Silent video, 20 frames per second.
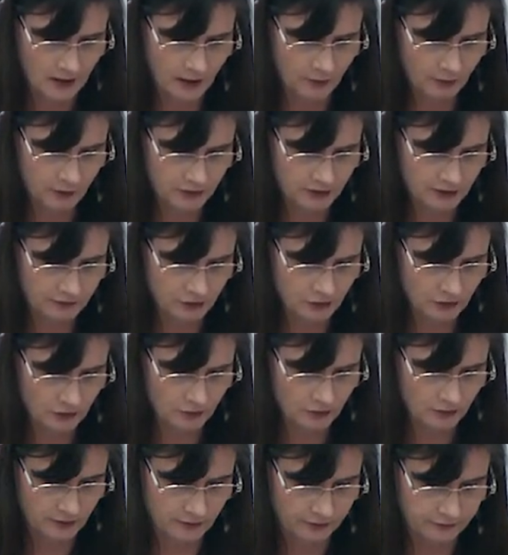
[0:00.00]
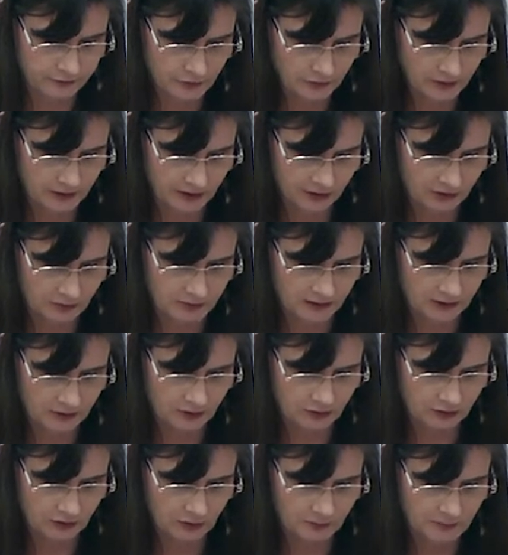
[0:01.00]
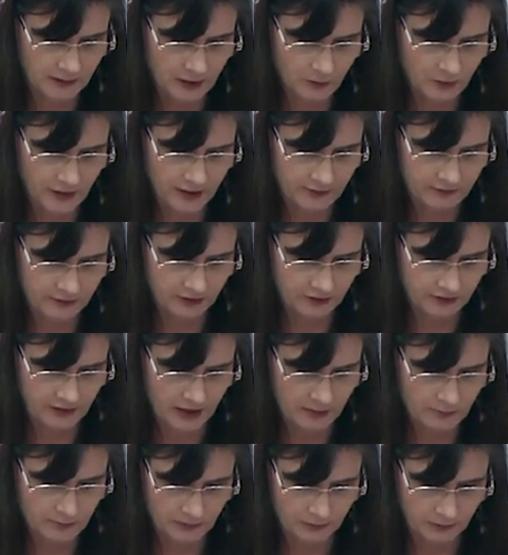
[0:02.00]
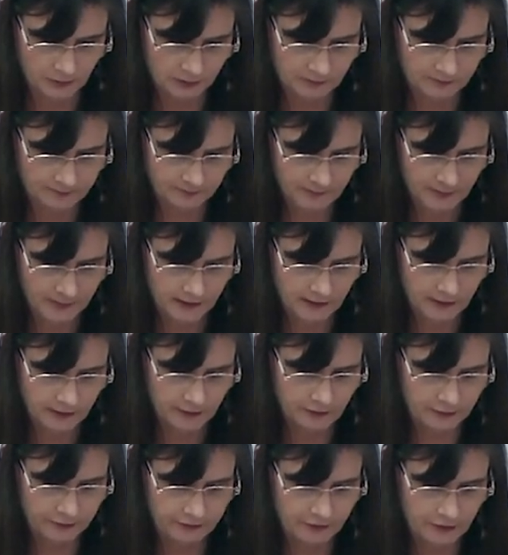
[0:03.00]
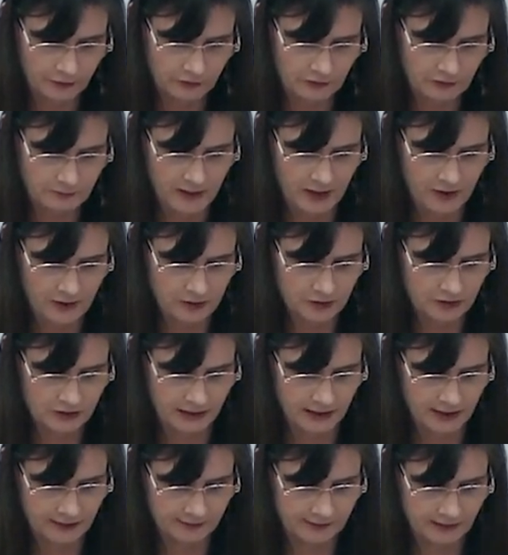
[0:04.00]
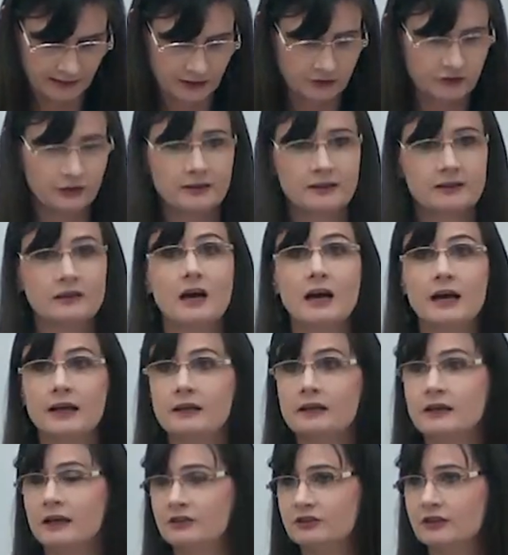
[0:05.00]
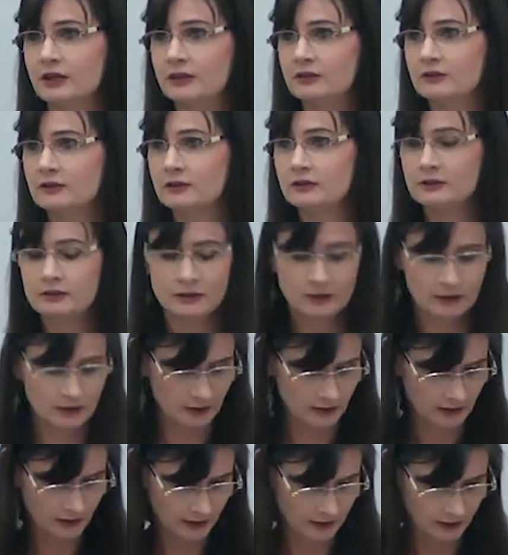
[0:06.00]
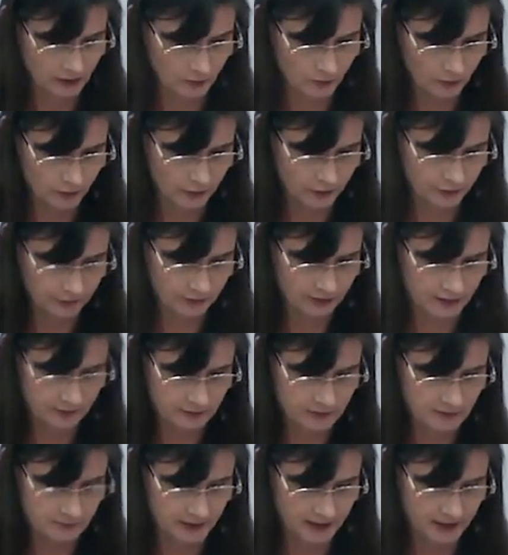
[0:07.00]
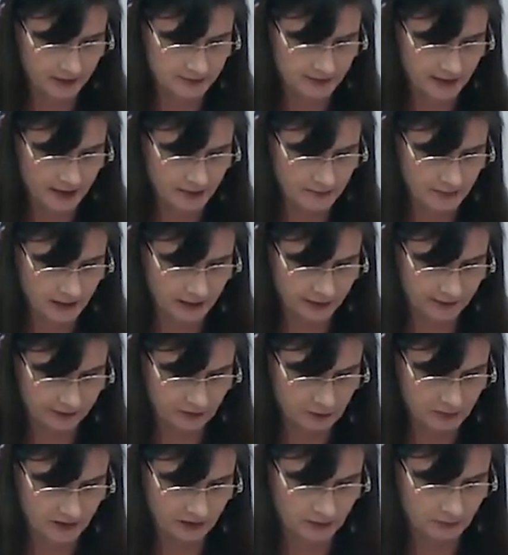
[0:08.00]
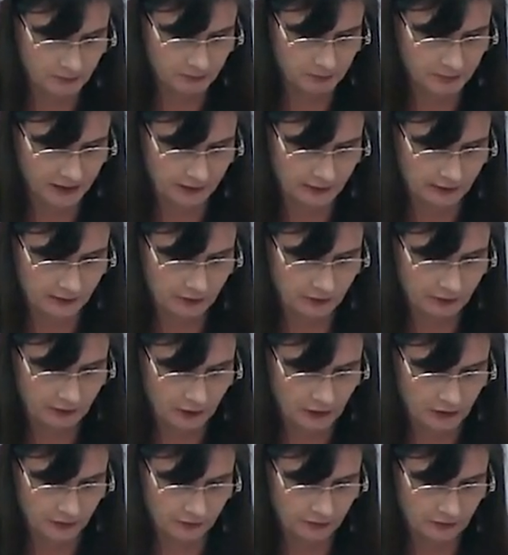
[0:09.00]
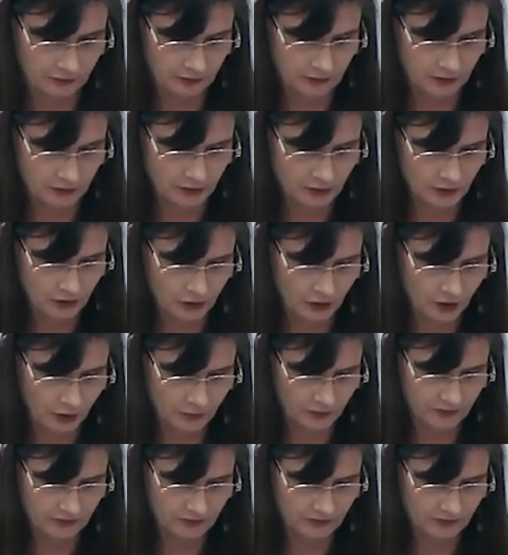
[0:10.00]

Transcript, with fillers: I won't give you the full list, but just by way of example, the first Baron de Lancey lecture that I attended uh, was given by Dame Elizabeth Butler-Sloss, who